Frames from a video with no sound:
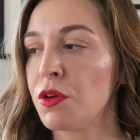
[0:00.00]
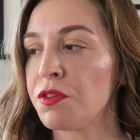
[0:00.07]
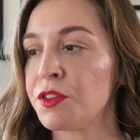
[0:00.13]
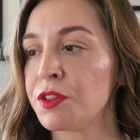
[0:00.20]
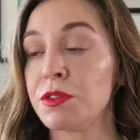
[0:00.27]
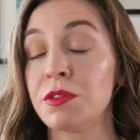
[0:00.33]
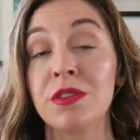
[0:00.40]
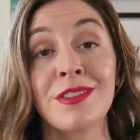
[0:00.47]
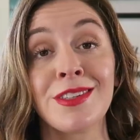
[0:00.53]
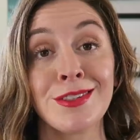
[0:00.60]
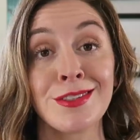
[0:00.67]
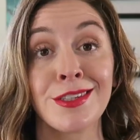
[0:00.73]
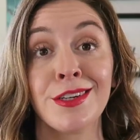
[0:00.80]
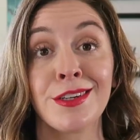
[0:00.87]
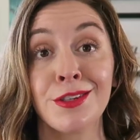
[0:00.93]
Whole Foods,
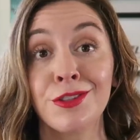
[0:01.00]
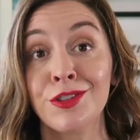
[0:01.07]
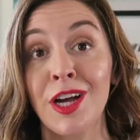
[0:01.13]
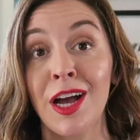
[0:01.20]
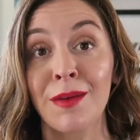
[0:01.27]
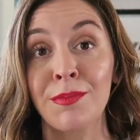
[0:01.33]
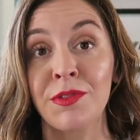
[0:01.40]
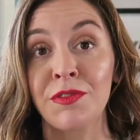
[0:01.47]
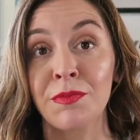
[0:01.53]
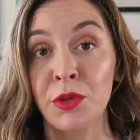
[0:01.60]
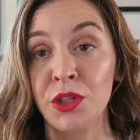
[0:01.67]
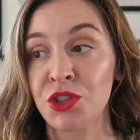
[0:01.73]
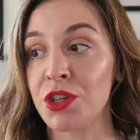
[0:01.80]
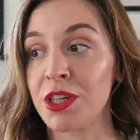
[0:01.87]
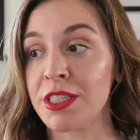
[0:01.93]
does a good job of
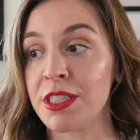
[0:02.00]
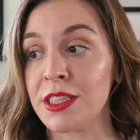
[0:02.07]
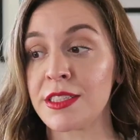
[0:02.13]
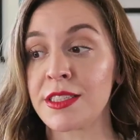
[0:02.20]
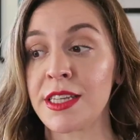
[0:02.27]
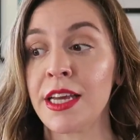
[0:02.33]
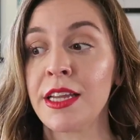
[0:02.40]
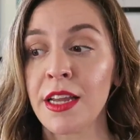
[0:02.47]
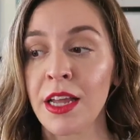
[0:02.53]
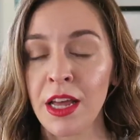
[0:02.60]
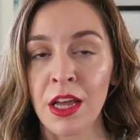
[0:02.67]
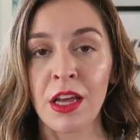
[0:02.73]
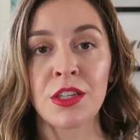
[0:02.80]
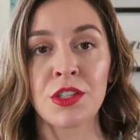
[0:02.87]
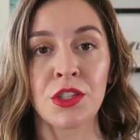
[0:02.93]
moisturizing the skin.
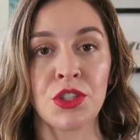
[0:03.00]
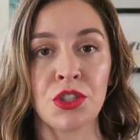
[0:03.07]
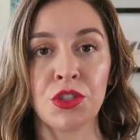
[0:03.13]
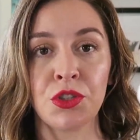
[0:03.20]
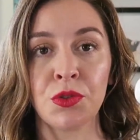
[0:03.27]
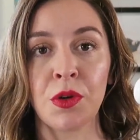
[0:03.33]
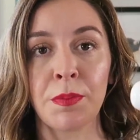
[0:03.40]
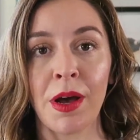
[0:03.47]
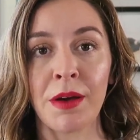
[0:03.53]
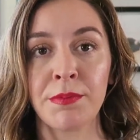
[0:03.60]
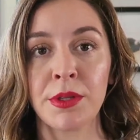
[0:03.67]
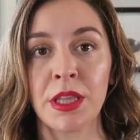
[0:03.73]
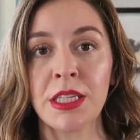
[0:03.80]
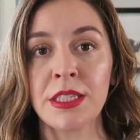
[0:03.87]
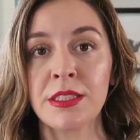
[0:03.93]
So I just do a
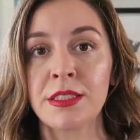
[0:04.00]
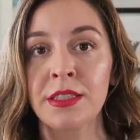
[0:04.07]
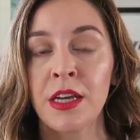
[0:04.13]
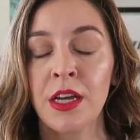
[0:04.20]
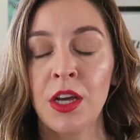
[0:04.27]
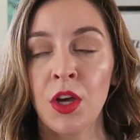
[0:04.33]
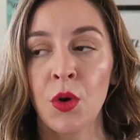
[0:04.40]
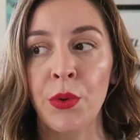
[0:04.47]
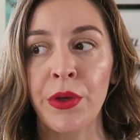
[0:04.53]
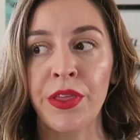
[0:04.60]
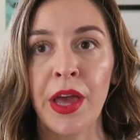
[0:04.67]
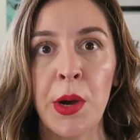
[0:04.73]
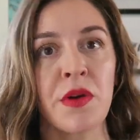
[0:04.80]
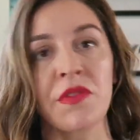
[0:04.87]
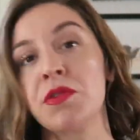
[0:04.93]
pump of this
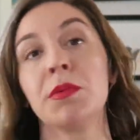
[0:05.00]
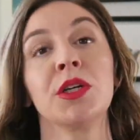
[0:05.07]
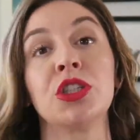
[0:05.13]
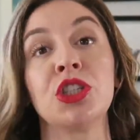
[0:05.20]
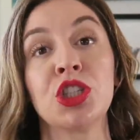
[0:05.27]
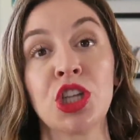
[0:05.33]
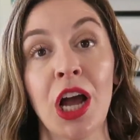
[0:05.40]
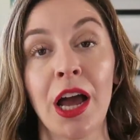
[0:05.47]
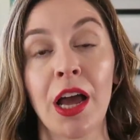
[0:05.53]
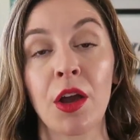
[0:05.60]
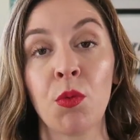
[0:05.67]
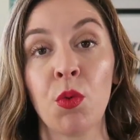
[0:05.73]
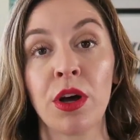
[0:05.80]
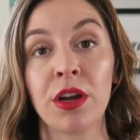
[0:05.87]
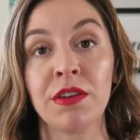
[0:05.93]
with however much
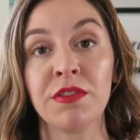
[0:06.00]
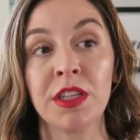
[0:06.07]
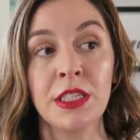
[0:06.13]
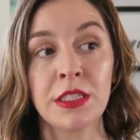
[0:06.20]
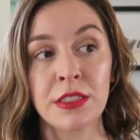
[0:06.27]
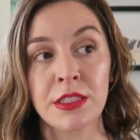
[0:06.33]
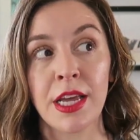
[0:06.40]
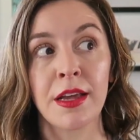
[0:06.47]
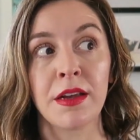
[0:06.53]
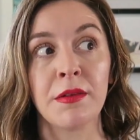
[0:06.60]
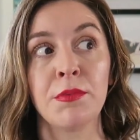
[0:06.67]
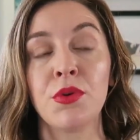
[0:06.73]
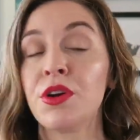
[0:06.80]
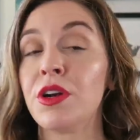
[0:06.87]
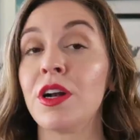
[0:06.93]
I want of this
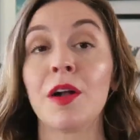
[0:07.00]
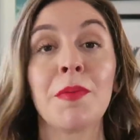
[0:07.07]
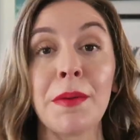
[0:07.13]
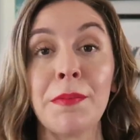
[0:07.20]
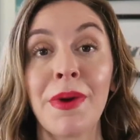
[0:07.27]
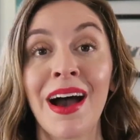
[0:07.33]
and put it on my